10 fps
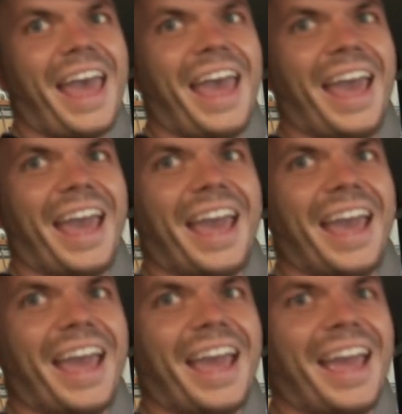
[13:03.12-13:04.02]

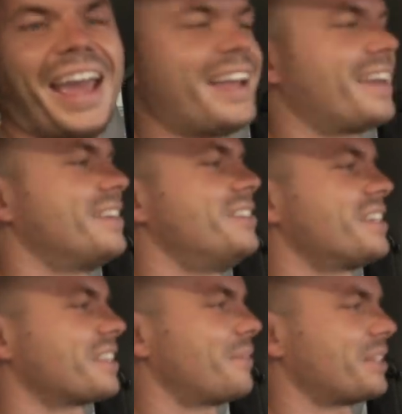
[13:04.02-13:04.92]
Hey! You
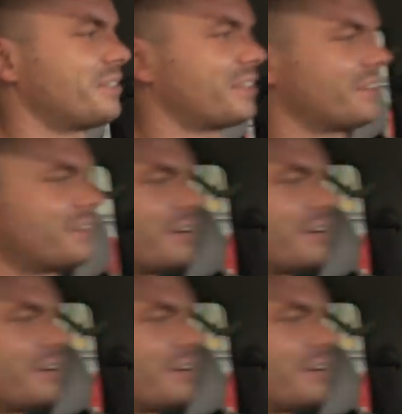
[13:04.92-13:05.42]
check to make sure they're going